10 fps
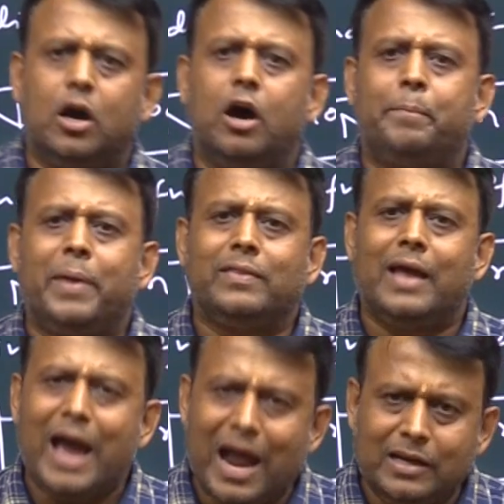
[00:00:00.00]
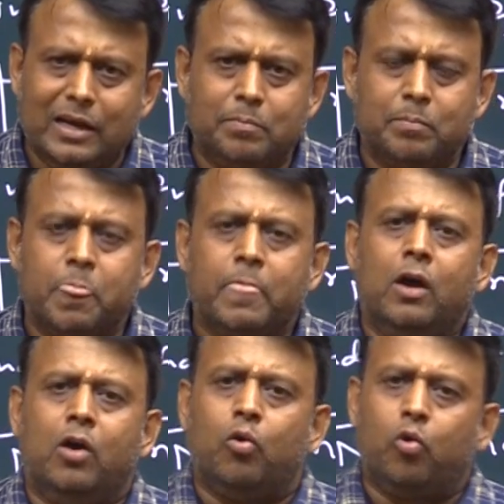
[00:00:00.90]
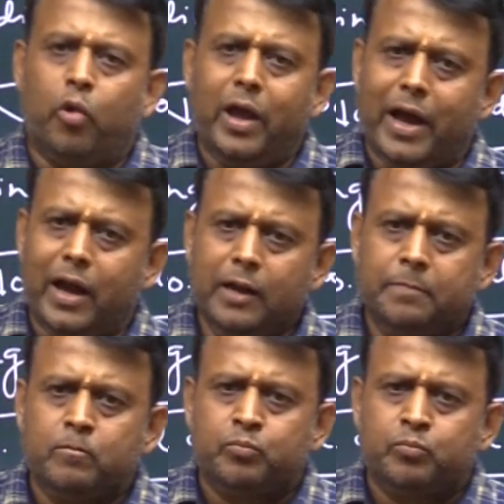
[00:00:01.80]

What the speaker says: of an atom where